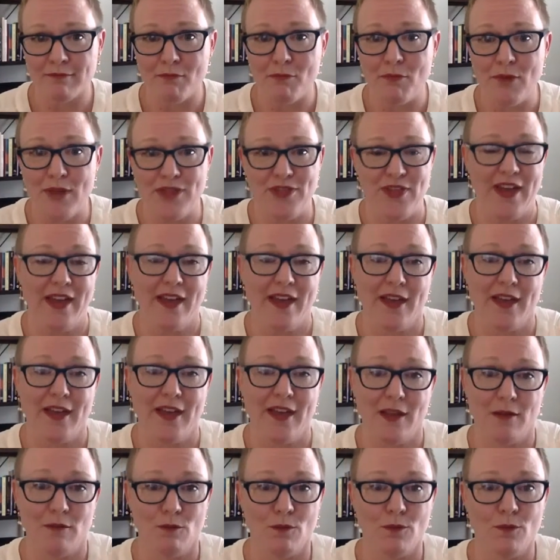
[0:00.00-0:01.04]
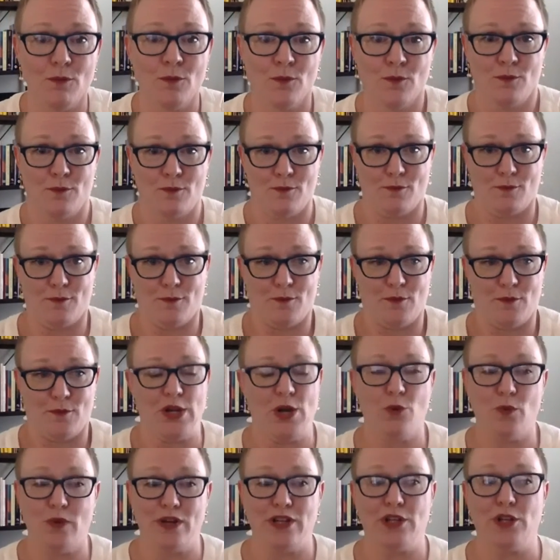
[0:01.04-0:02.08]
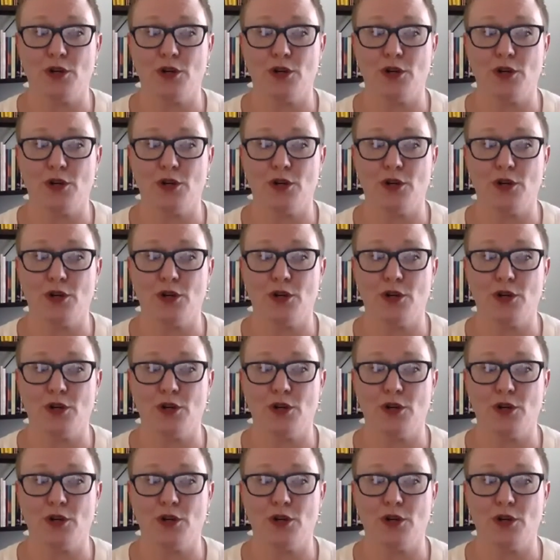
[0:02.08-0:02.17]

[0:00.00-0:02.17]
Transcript: But then, when you're